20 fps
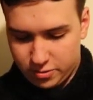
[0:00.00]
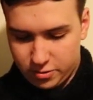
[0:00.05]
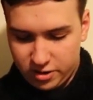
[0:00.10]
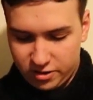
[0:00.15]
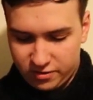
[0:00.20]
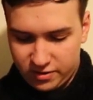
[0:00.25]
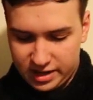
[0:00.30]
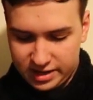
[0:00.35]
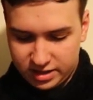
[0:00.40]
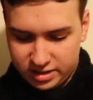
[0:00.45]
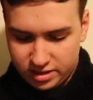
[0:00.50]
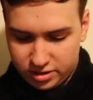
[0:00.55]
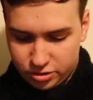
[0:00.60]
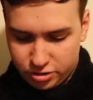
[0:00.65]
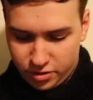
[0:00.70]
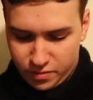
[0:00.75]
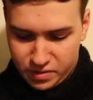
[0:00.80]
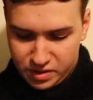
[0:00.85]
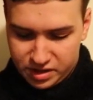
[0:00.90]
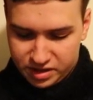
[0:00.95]
quick effect,
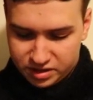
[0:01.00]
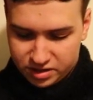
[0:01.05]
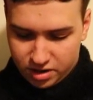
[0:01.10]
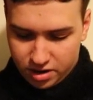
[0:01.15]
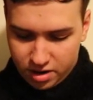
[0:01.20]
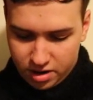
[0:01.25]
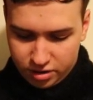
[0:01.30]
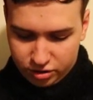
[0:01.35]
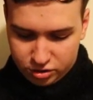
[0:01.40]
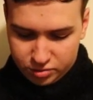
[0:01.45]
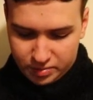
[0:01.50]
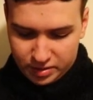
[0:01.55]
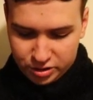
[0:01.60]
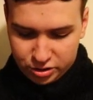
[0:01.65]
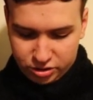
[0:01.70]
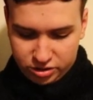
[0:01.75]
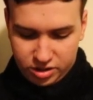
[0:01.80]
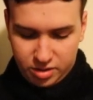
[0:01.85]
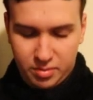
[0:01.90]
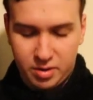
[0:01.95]
tribute this card,
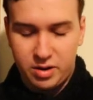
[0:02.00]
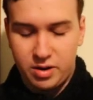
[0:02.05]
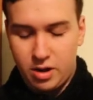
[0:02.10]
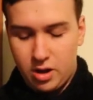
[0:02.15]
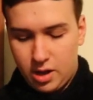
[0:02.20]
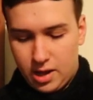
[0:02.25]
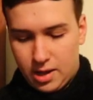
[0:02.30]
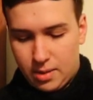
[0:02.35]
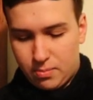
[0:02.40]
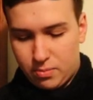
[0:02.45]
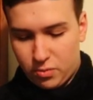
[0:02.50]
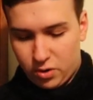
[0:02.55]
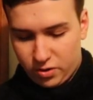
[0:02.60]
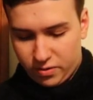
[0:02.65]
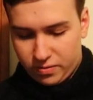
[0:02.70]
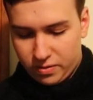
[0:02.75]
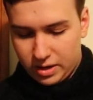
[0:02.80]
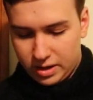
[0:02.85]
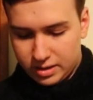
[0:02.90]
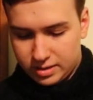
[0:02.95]
special summon
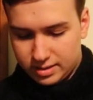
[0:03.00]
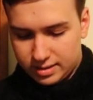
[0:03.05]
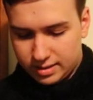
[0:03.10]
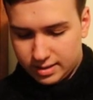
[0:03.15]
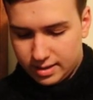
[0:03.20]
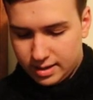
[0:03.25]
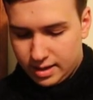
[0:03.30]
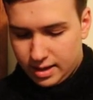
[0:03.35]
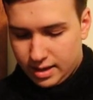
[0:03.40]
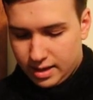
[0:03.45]
Morpheus,